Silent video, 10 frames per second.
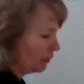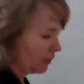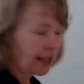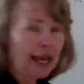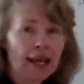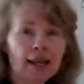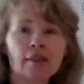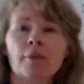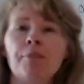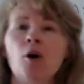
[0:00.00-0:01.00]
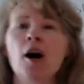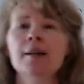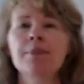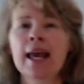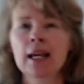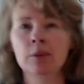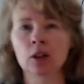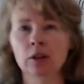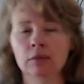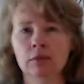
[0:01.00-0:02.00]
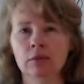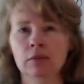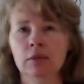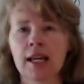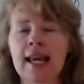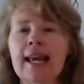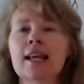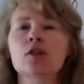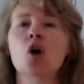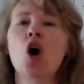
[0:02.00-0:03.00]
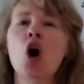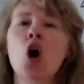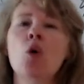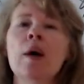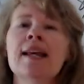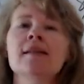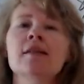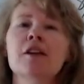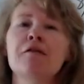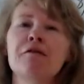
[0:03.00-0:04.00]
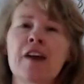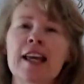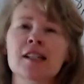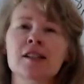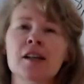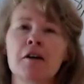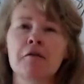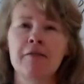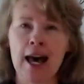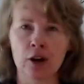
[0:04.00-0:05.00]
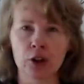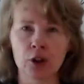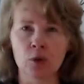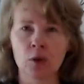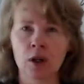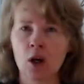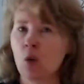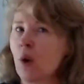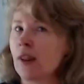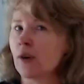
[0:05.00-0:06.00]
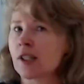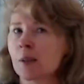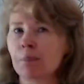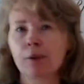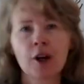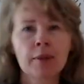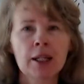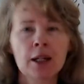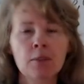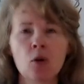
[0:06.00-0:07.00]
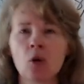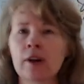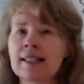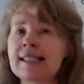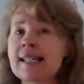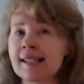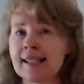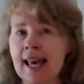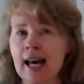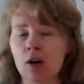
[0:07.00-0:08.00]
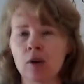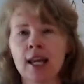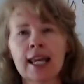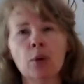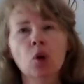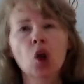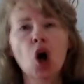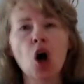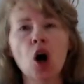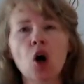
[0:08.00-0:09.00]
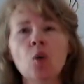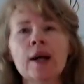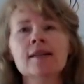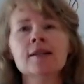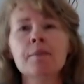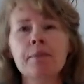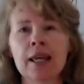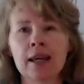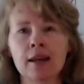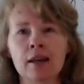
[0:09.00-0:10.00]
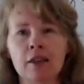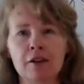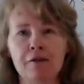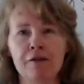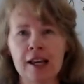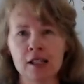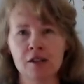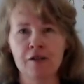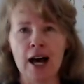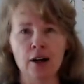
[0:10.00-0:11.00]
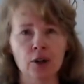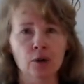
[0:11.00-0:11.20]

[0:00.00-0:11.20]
Okay, the bond payable is always the face value. Whether it's a premium or a discount, it will always be the face value.